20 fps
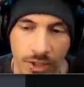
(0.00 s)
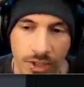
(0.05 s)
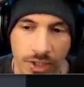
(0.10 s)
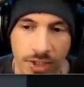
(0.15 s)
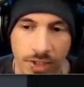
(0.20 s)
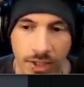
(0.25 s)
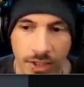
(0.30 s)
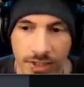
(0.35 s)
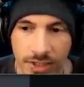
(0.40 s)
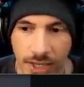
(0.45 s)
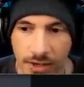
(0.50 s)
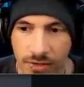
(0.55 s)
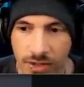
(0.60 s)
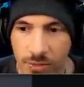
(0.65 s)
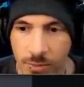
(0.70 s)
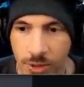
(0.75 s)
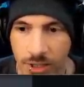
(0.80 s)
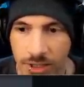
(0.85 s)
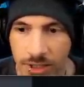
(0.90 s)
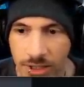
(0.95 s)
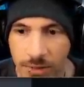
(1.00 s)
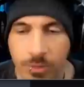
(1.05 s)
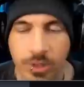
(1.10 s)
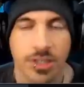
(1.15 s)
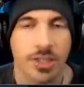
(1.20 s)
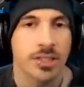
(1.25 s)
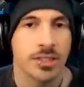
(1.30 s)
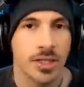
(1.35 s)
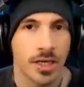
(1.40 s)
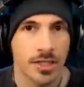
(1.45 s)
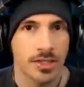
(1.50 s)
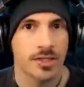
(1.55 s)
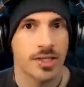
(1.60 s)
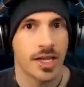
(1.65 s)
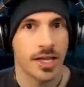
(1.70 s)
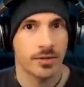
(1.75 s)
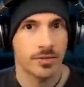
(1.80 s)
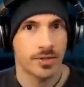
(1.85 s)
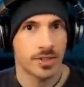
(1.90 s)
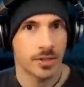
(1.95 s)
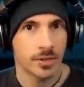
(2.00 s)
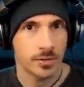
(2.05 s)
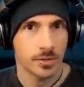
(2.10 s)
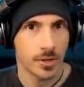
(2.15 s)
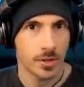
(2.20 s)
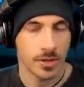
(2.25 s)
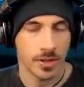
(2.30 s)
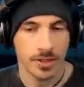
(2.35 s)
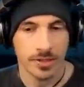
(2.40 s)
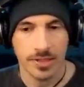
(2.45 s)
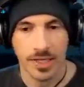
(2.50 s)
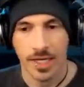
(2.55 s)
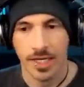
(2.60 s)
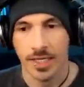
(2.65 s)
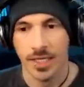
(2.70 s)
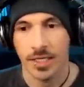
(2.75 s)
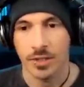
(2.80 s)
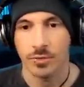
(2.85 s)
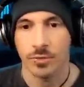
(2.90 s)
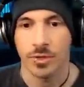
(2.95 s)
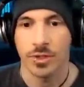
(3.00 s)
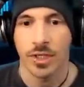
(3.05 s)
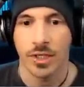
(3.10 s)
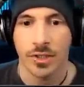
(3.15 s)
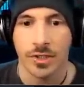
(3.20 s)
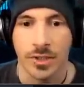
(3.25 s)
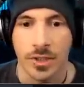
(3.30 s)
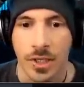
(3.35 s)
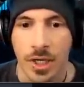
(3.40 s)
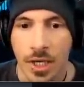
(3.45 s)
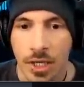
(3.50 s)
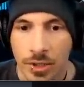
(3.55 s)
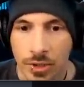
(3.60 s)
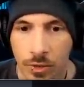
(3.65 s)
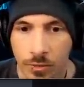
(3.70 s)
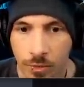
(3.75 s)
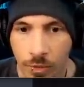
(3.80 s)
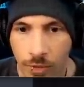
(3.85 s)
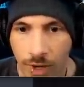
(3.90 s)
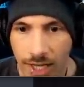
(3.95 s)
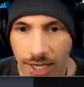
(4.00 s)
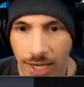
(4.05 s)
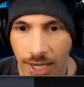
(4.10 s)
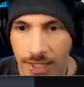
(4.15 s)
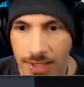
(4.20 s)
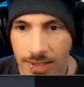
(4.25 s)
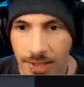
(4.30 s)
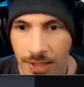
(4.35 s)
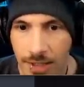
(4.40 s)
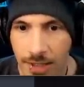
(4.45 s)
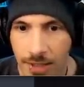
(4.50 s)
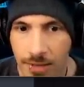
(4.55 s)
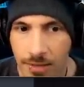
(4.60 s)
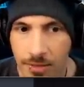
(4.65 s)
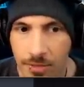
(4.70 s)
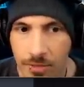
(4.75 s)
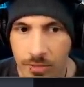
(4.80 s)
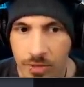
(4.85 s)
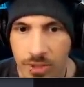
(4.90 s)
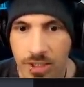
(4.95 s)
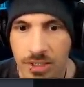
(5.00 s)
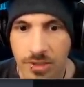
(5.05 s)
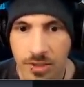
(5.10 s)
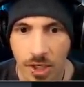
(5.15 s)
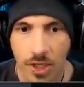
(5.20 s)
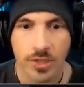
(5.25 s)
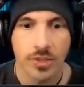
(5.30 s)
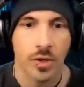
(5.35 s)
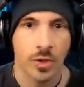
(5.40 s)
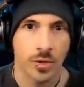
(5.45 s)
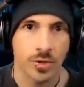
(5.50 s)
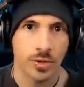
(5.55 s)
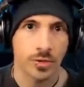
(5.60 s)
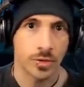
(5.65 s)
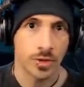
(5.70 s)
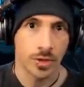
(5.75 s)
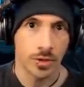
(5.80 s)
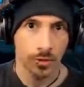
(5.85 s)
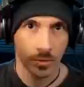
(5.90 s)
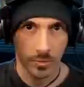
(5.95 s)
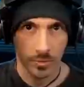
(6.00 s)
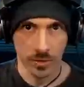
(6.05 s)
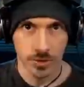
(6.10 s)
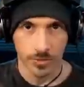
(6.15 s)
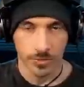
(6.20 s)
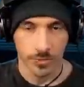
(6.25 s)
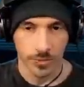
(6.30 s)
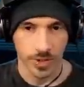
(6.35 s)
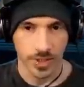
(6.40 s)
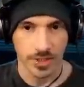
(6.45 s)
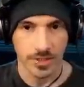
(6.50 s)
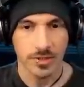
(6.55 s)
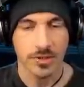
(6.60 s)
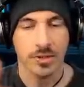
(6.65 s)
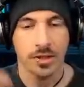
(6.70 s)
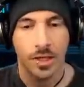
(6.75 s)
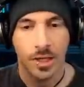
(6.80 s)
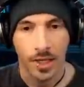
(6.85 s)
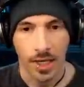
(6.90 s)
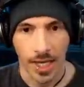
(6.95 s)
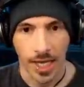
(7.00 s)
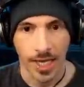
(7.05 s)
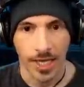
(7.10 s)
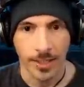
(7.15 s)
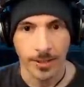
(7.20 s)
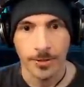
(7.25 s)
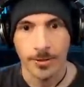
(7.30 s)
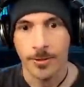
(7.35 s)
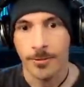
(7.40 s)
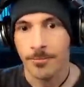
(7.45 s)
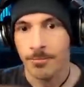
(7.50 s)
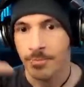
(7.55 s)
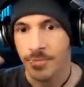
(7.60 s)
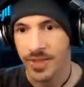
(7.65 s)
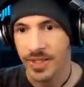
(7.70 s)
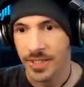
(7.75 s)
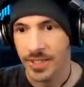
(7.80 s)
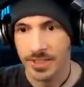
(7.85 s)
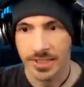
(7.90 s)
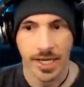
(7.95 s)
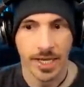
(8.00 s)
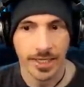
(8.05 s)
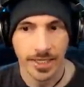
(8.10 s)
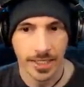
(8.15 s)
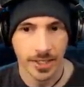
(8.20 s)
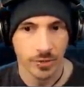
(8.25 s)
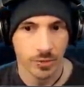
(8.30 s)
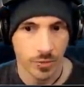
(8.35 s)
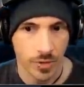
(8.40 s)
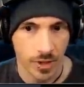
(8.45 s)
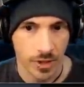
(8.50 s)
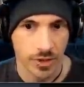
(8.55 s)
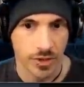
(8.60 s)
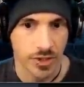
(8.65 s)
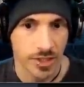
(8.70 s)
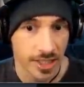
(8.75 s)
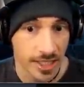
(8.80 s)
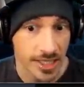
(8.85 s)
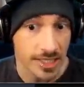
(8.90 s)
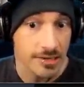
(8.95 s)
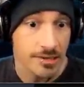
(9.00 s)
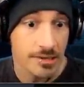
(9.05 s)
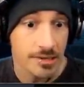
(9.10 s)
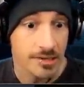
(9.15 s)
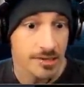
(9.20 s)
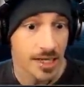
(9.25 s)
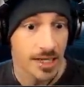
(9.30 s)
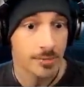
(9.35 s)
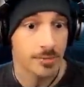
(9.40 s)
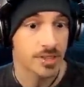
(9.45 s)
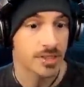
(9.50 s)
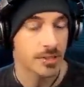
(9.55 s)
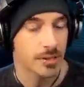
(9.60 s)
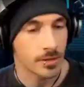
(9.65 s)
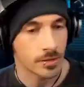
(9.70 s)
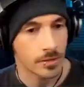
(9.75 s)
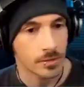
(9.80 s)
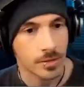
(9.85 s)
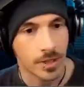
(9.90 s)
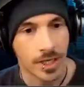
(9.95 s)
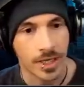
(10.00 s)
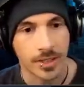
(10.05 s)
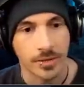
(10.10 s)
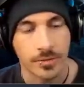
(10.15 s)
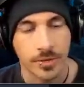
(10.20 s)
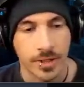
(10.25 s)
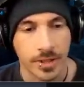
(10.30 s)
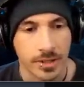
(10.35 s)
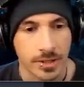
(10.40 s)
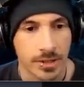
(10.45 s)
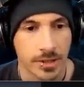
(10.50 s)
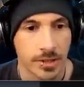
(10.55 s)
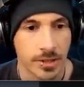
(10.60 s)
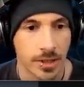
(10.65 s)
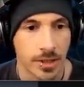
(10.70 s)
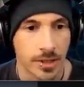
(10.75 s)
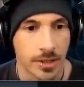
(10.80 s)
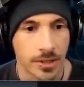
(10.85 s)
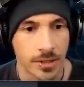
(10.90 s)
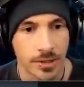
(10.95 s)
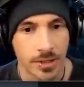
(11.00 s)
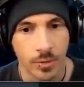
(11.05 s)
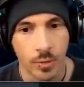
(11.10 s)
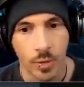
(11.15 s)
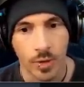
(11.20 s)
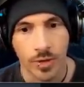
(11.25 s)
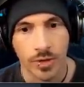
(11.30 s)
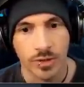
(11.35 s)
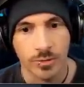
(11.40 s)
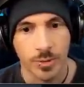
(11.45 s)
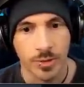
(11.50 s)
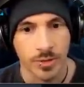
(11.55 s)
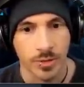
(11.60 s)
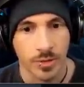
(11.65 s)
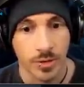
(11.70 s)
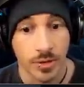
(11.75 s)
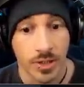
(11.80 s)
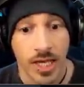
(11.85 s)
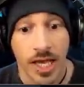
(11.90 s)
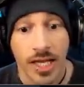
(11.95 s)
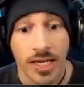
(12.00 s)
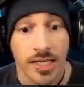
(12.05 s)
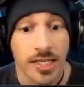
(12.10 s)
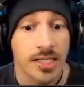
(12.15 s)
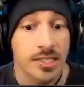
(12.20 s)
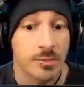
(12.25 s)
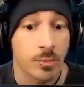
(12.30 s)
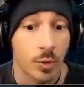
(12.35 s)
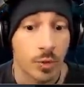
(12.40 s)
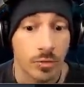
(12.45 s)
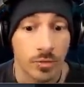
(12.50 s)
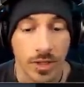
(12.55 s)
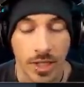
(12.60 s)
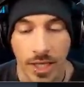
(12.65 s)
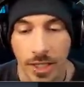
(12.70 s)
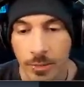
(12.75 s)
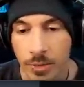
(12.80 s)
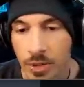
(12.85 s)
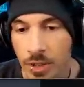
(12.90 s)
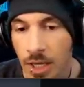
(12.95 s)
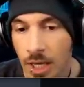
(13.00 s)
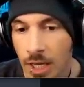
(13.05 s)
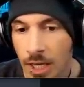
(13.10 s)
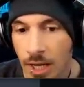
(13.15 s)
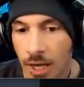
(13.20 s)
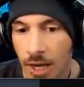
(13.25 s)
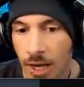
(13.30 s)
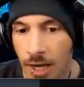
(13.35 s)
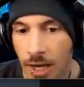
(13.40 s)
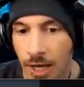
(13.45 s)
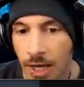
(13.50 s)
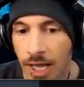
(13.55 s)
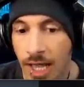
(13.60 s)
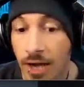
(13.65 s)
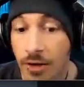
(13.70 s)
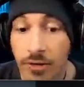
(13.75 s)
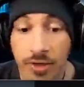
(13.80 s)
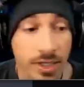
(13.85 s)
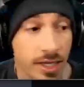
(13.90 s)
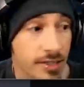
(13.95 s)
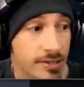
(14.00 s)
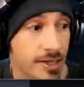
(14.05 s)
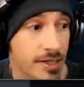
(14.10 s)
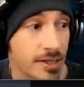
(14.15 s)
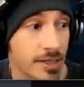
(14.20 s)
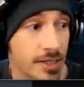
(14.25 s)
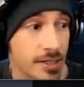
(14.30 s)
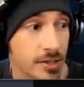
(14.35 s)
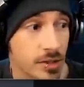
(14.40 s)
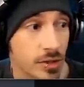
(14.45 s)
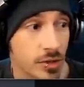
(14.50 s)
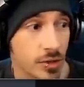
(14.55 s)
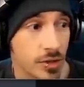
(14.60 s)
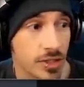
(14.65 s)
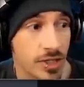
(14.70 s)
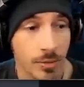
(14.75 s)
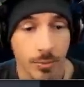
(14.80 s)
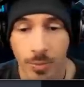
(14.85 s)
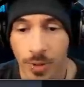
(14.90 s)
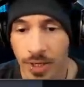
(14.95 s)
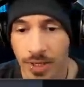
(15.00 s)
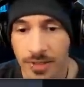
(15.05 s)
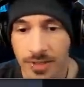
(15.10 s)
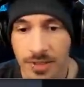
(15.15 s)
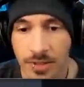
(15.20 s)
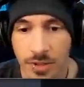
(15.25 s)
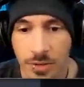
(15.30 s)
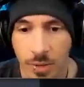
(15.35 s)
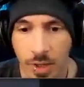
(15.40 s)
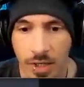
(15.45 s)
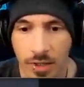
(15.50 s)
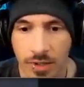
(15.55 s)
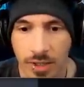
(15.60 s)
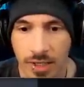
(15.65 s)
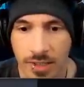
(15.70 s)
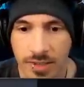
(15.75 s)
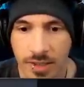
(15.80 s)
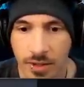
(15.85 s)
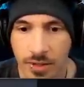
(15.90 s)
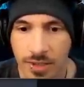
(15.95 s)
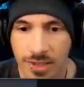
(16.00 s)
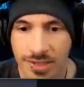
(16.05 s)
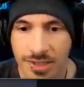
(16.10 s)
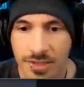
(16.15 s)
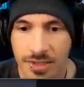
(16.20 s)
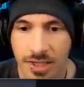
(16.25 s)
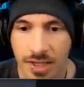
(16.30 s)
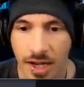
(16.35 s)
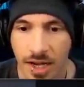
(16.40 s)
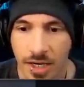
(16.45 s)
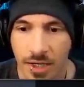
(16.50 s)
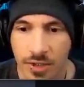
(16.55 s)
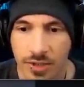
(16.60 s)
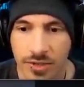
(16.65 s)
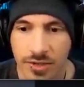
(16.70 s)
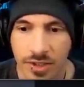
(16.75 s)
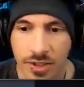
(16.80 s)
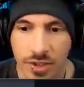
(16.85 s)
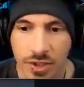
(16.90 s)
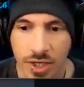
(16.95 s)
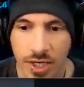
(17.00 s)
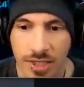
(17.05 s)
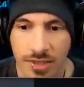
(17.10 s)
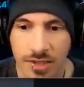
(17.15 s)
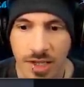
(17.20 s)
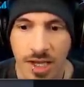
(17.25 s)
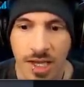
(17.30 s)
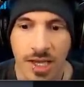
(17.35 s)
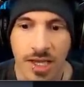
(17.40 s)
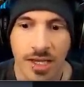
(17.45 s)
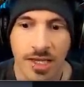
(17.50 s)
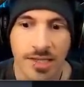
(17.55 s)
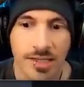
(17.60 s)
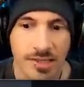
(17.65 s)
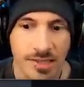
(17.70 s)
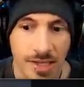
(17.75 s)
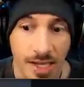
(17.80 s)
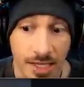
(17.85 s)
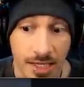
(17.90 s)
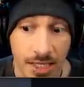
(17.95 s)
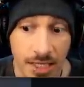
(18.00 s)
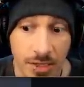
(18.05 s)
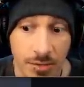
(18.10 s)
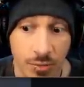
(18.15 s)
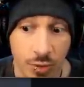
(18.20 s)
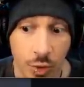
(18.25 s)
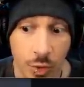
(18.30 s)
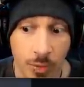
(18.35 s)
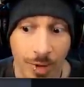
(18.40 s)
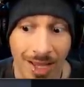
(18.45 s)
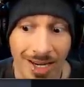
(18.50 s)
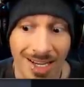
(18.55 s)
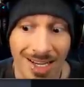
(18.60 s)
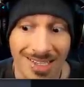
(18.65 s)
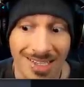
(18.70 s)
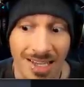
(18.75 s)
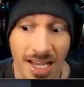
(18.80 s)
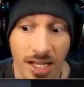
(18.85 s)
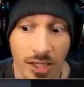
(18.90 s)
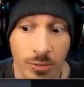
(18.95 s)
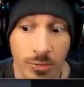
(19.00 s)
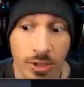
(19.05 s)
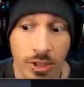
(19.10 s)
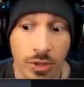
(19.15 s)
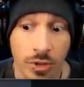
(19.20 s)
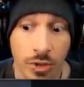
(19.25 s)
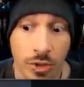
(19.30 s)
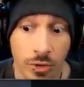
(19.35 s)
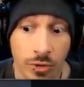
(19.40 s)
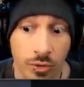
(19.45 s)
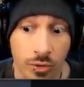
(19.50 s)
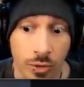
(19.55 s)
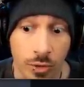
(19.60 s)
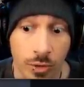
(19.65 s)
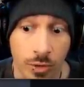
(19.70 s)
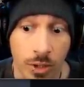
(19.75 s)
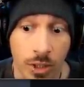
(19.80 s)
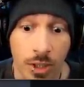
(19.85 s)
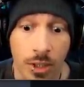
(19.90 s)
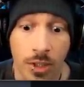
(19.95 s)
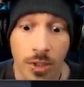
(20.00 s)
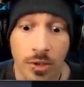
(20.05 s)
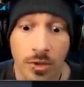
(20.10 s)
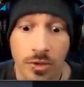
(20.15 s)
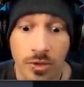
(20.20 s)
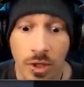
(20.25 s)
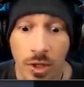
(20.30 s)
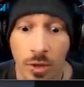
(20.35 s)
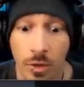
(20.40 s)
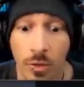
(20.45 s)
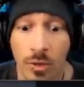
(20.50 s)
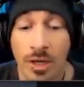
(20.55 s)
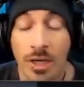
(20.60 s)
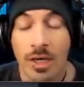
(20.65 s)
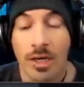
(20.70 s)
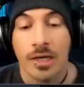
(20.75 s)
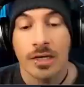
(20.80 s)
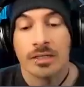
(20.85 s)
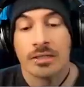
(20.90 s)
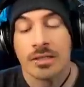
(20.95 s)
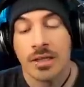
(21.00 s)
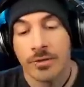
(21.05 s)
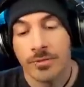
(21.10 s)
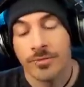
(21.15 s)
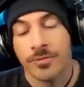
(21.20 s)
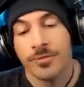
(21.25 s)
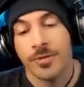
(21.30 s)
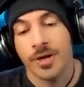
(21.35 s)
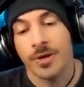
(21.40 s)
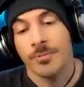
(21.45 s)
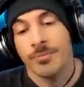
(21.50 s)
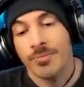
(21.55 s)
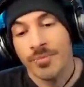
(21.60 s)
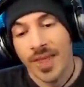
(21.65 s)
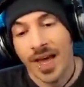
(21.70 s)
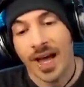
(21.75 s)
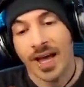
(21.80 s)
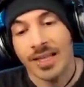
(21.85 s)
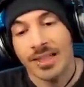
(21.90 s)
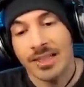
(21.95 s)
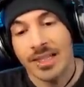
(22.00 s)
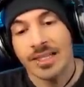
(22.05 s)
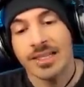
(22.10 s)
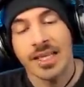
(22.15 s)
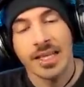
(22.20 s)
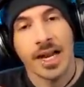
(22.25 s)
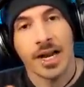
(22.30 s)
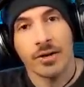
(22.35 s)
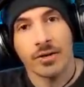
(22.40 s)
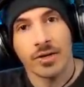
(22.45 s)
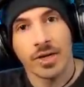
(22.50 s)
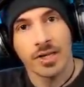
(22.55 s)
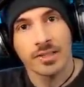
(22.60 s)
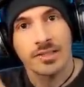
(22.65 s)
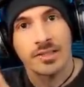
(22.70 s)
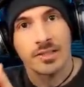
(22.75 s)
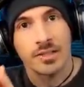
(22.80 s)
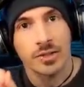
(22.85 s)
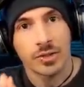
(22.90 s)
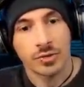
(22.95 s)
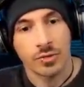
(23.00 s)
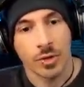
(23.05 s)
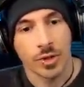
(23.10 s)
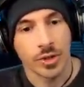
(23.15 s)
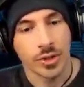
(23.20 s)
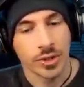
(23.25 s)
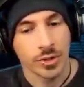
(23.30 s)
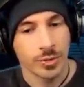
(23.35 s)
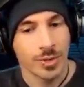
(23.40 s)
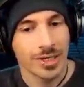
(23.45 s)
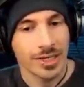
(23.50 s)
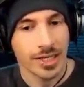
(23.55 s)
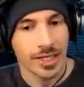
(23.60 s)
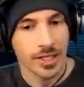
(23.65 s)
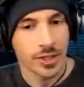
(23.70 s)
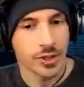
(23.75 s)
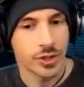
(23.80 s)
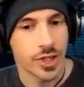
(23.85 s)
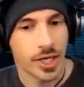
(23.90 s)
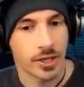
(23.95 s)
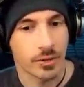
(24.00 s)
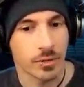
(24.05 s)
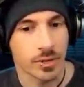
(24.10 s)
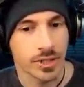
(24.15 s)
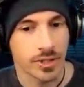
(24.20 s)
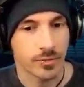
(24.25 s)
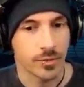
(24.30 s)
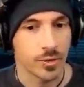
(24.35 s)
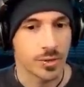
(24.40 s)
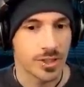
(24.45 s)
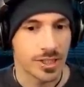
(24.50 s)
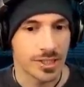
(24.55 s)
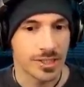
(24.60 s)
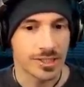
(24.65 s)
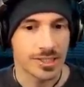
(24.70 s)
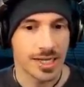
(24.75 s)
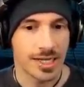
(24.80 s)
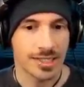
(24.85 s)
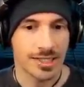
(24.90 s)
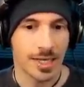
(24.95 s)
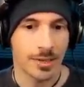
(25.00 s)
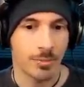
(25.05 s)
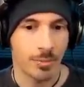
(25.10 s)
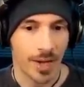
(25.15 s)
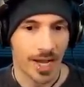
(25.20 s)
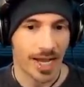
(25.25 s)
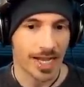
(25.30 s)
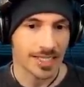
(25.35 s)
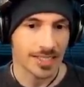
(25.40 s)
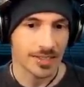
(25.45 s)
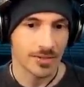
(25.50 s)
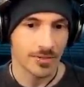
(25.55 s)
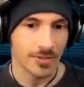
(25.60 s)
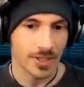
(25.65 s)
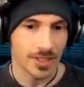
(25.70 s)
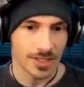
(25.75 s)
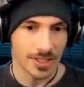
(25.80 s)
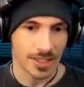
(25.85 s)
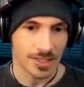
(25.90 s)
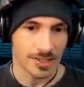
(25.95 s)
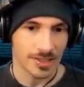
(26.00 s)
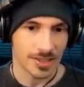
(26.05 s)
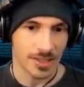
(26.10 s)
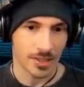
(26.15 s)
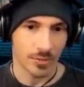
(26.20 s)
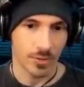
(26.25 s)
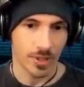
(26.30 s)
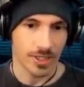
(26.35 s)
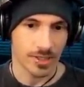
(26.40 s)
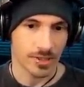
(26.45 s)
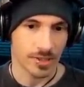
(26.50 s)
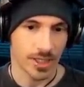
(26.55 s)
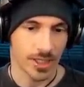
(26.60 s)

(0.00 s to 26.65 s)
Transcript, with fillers: She does have speed lead, but she does have single target attack gauge reduction. So Verad has, uh, he does also do the freeze and the attack gauge reduction in the same skill, kind of like the uh, the water espresso cookie, and he's more reliable. Uh, Eridos, I think, is a good comparison to Eridos. Eridos has a higher stun chance. He has attack gauge absorb, and he has element neutral. So the f- I think that Eridos is a stronger unit in general if you didn't take that passive into consideration.